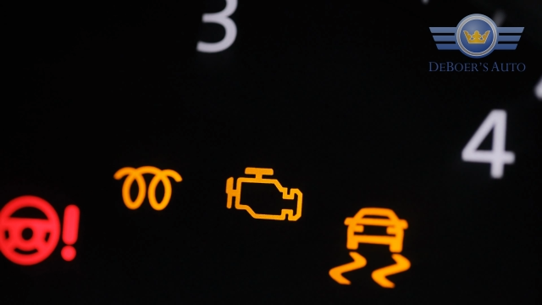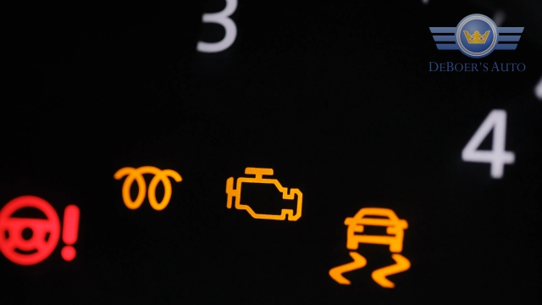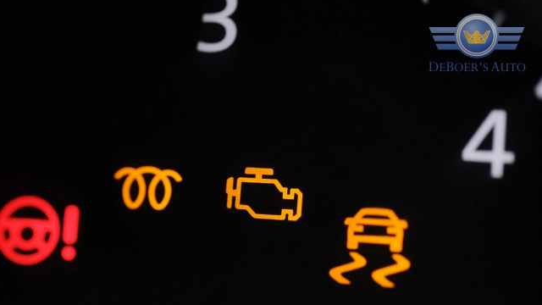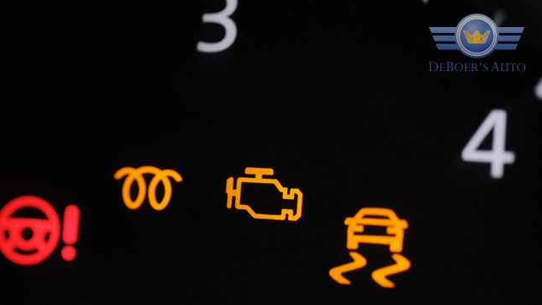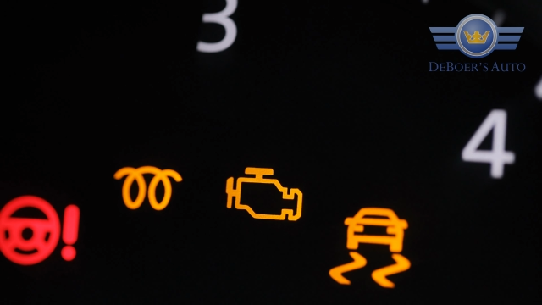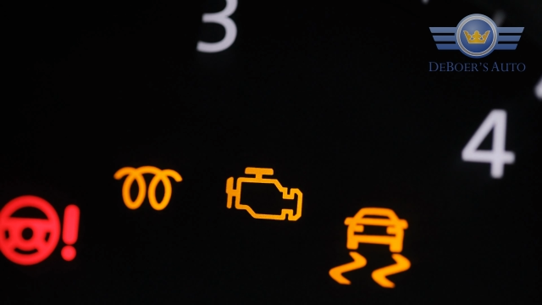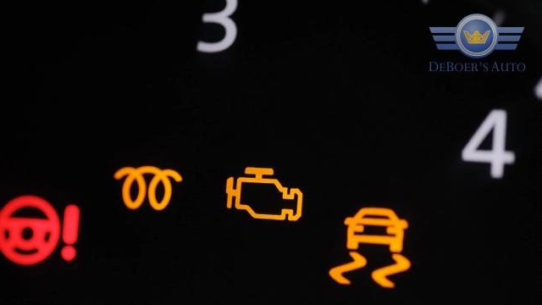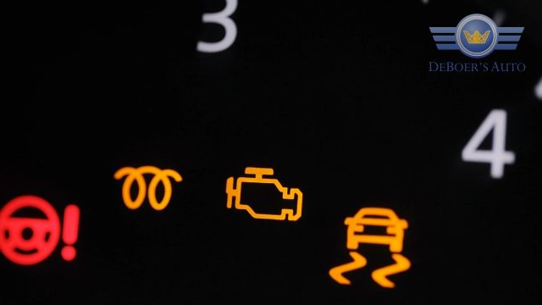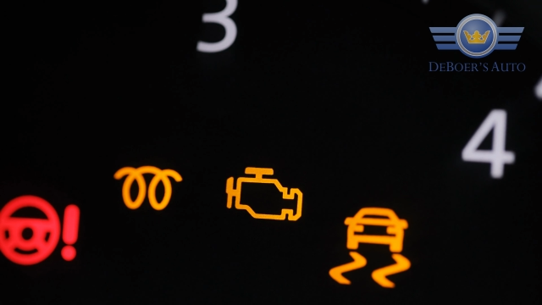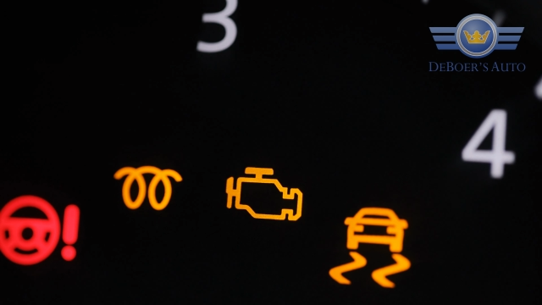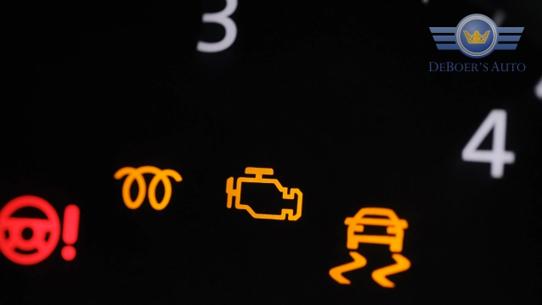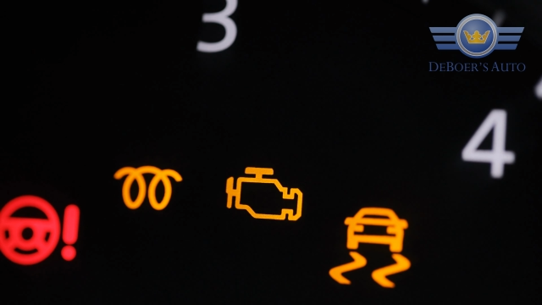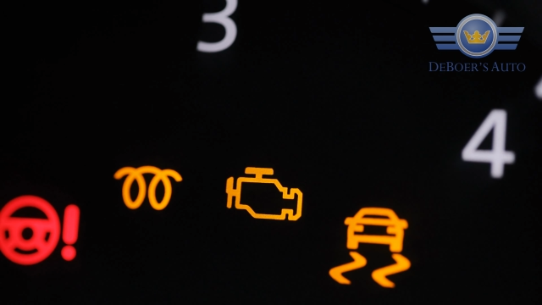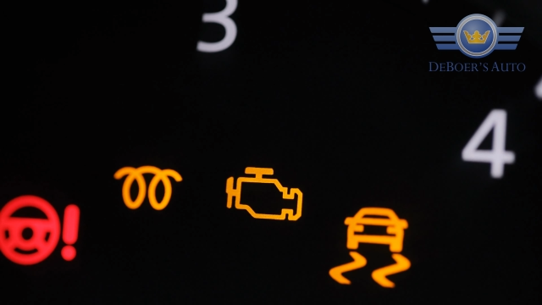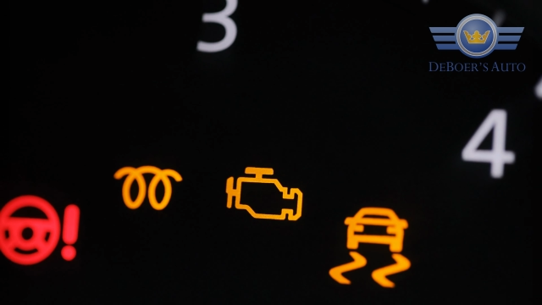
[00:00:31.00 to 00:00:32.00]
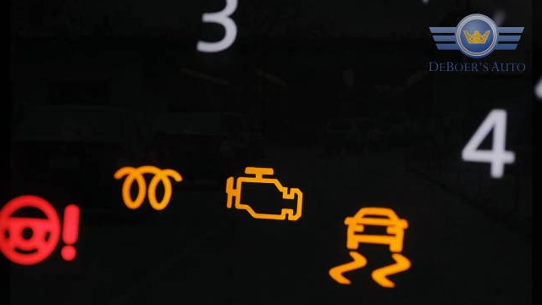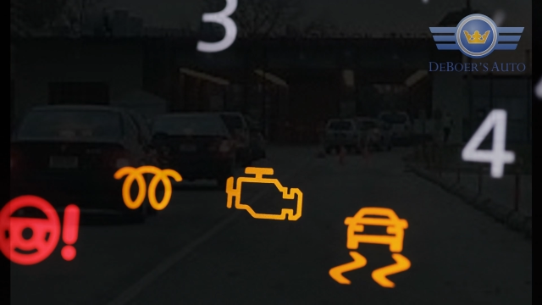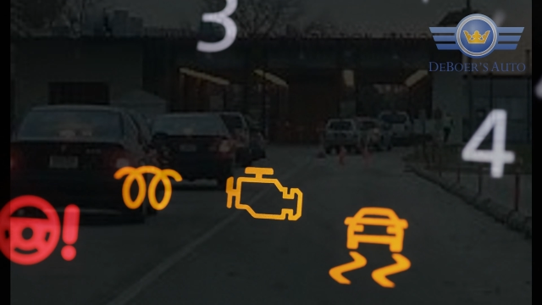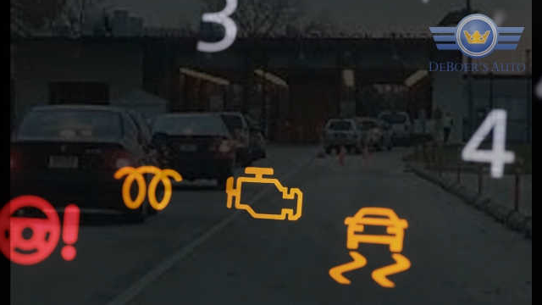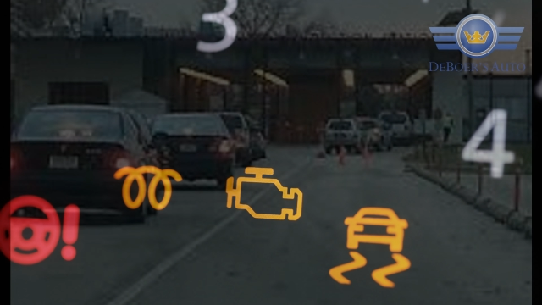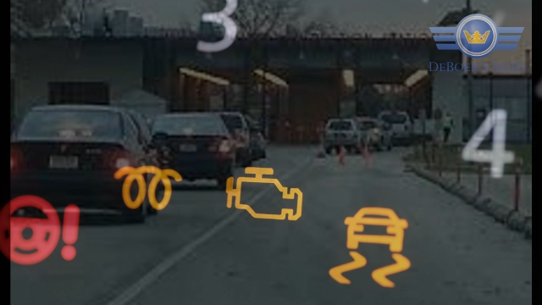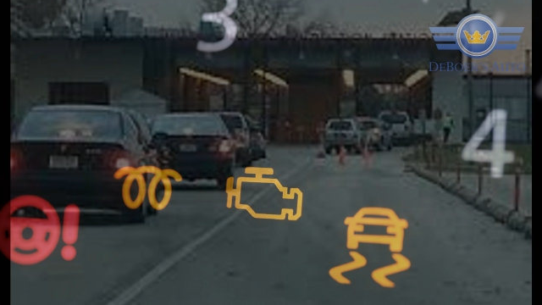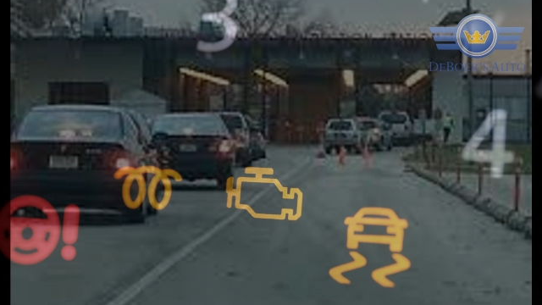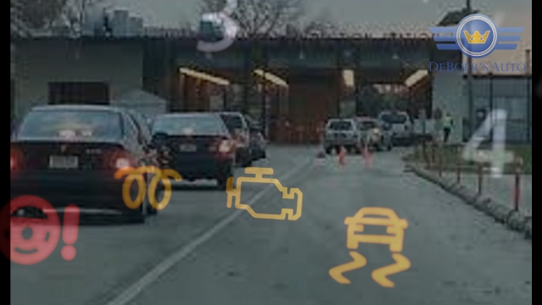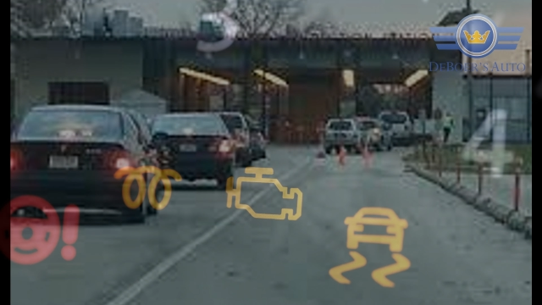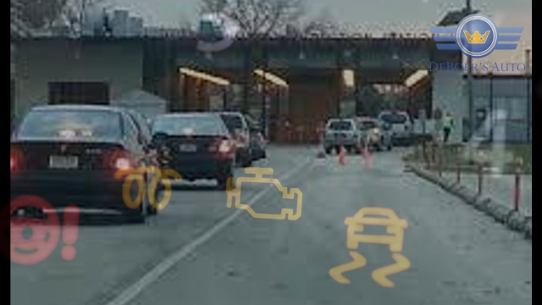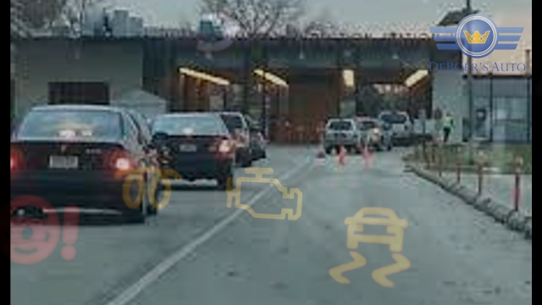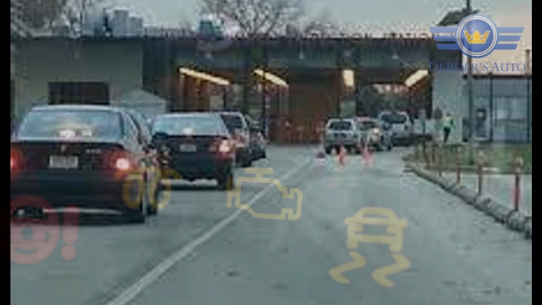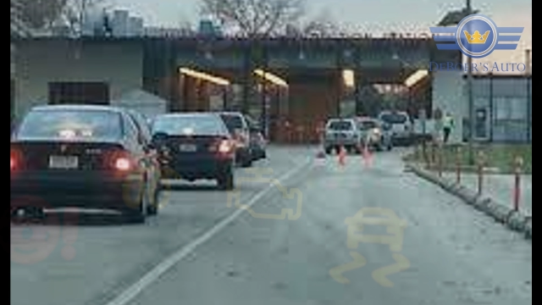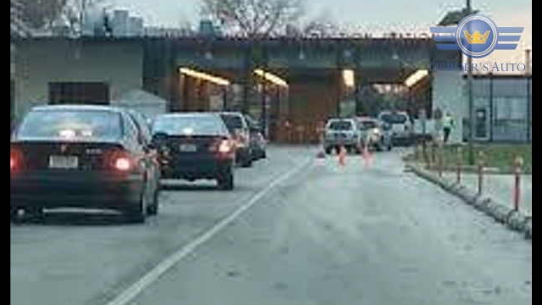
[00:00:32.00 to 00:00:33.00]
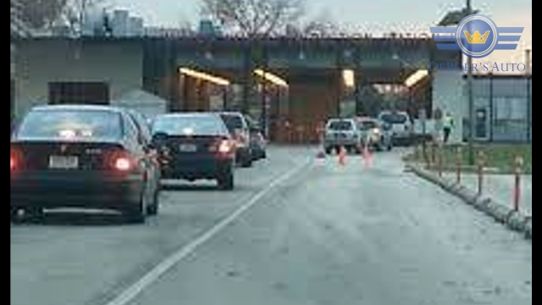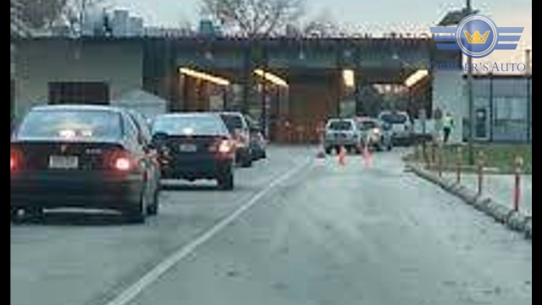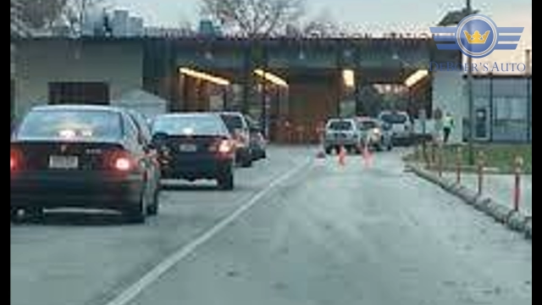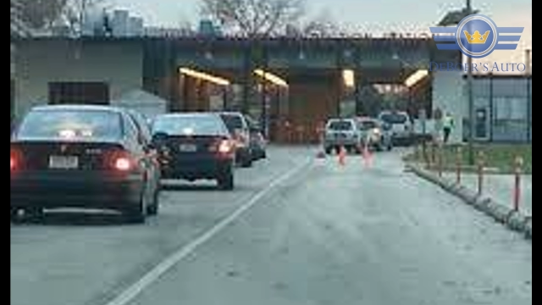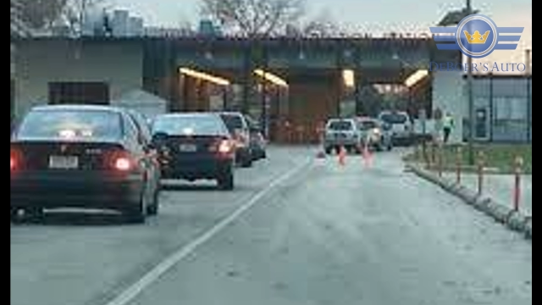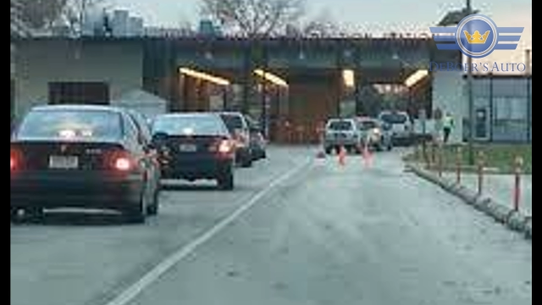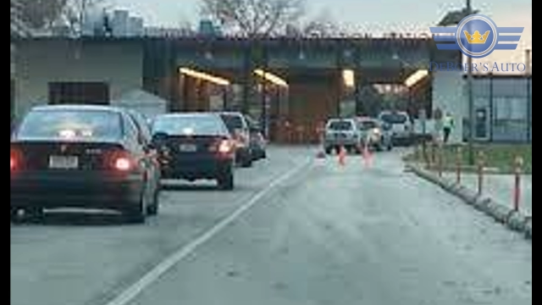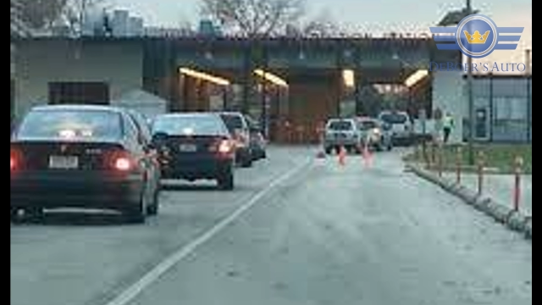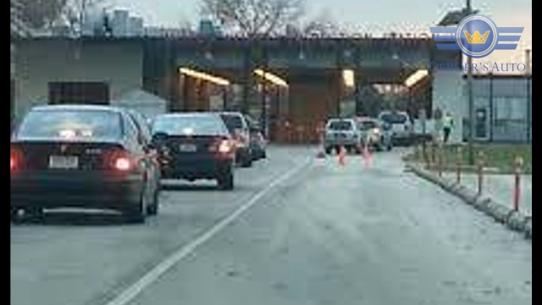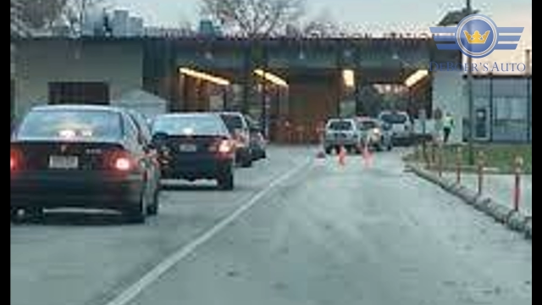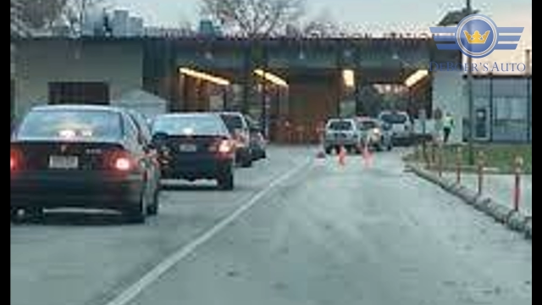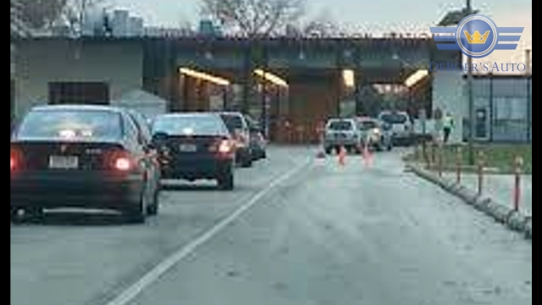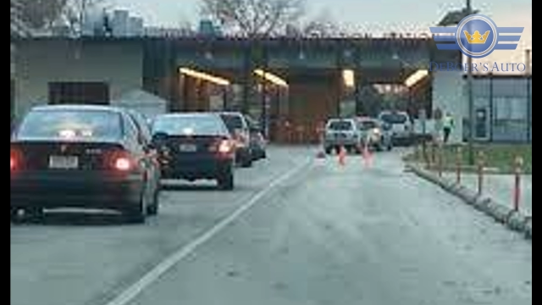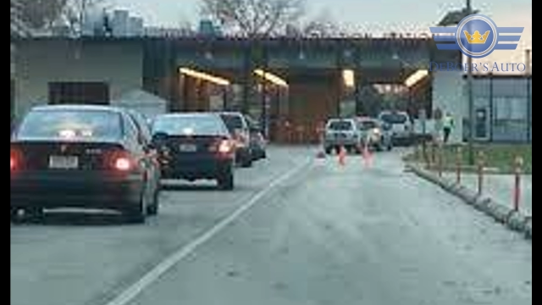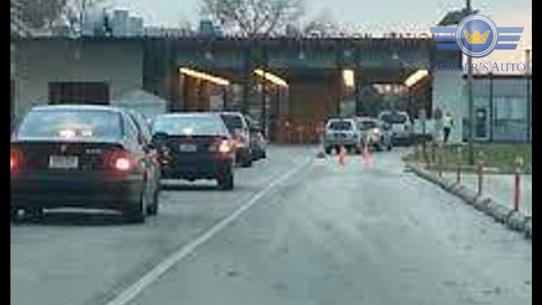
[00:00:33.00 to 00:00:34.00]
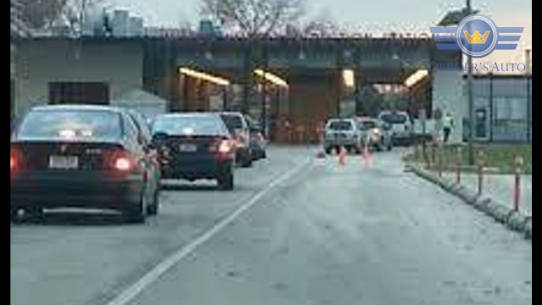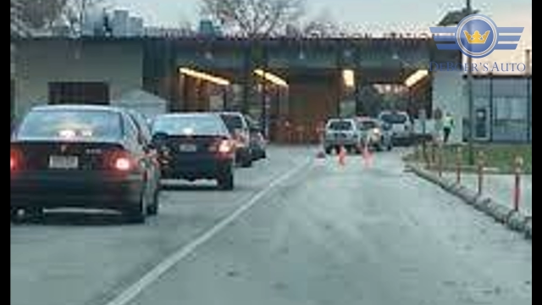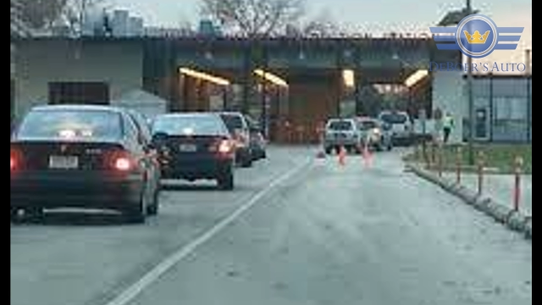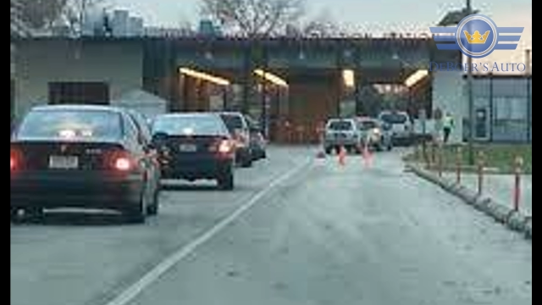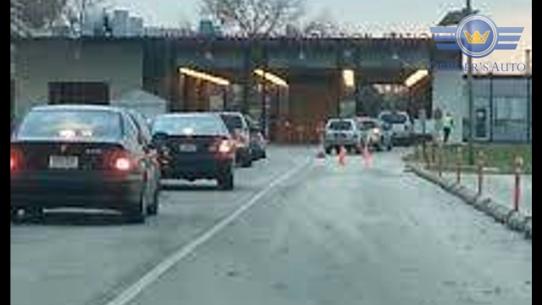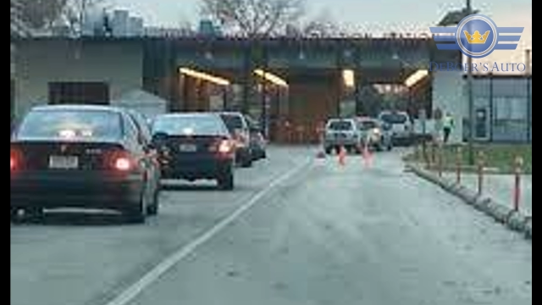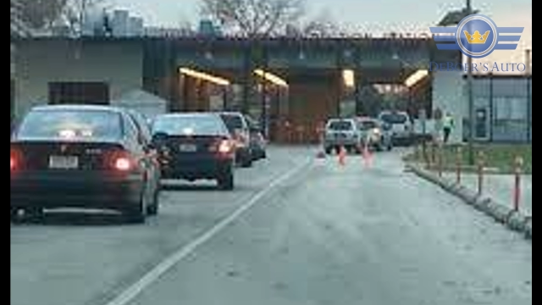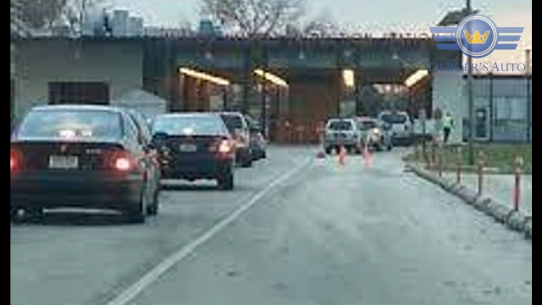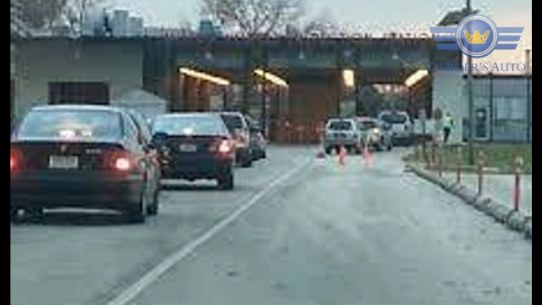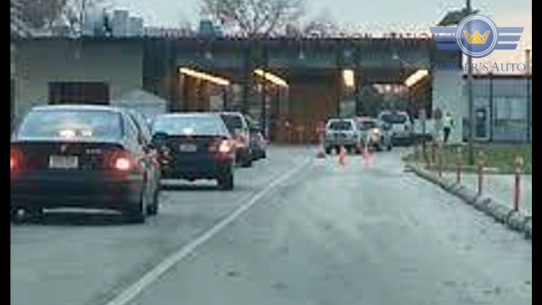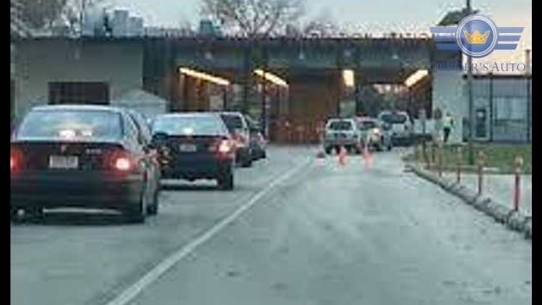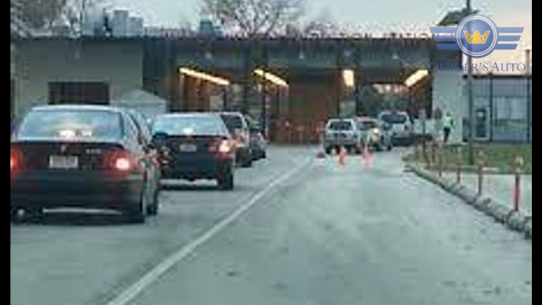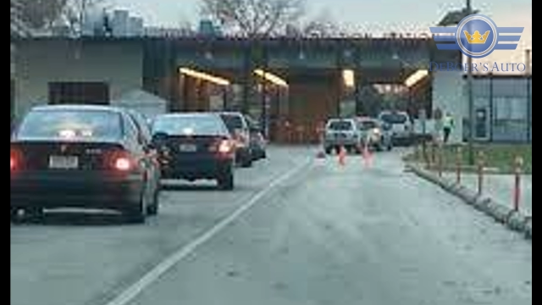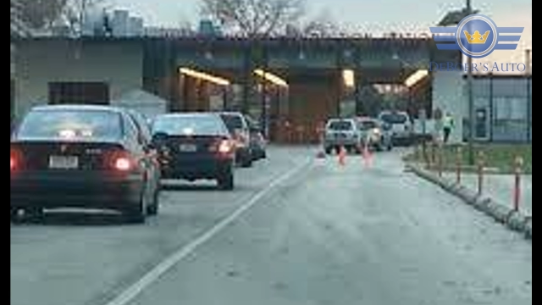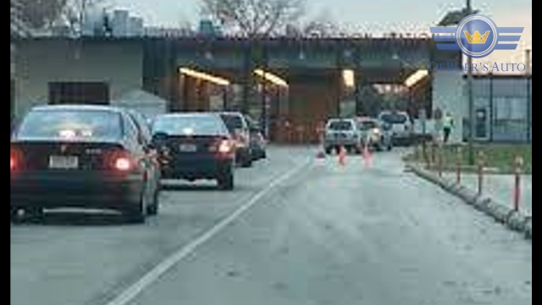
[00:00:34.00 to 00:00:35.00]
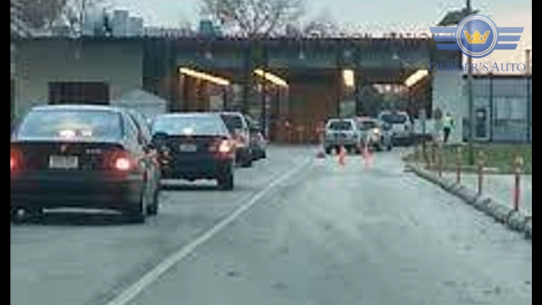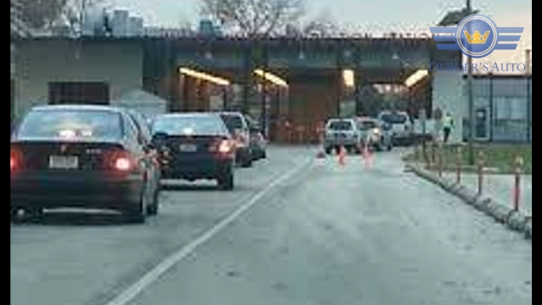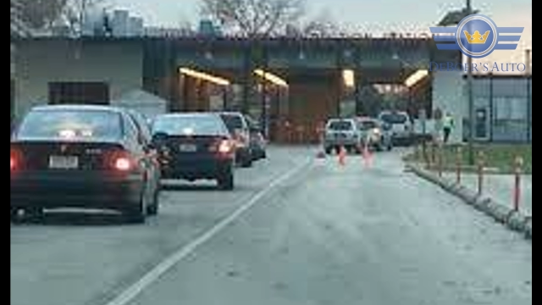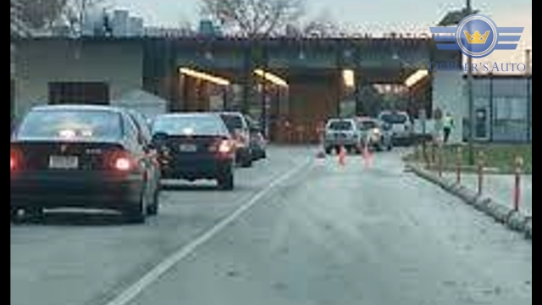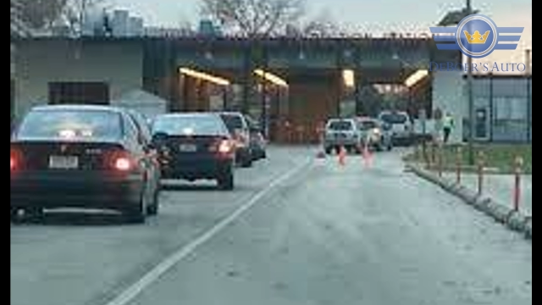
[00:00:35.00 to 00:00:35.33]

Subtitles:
[unreadable: no face in view]